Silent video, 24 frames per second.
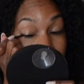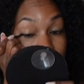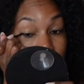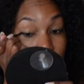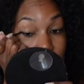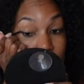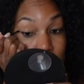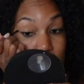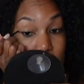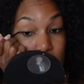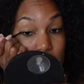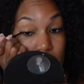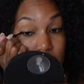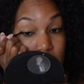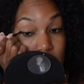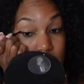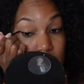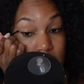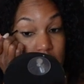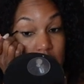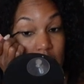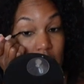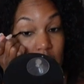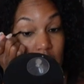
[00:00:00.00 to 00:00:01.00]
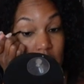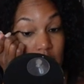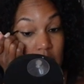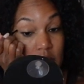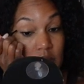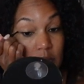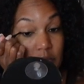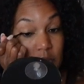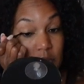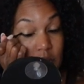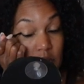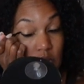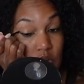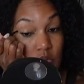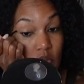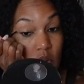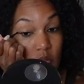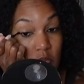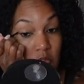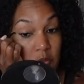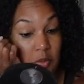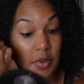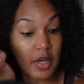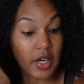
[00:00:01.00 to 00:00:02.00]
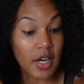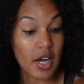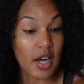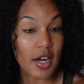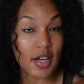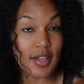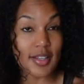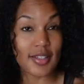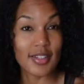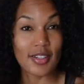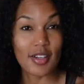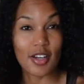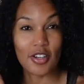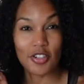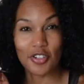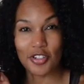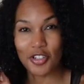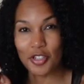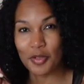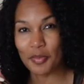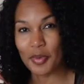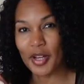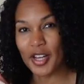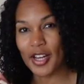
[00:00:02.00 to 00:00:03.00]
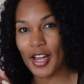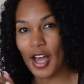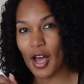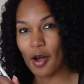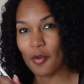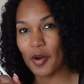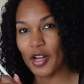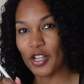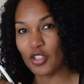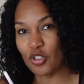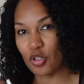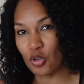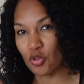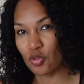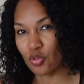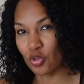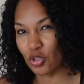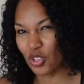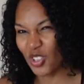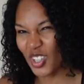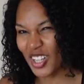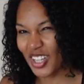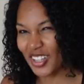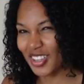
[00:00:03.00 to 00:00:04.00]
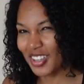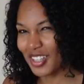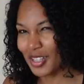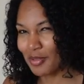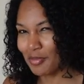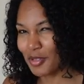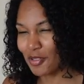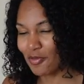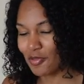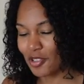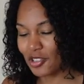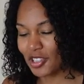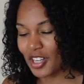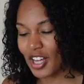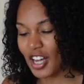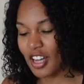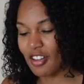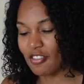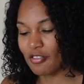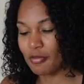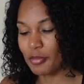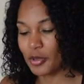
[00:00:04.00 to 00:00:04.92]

a lot of people can tell something's wrong with my eyes, not just by how I don't look at them in real life,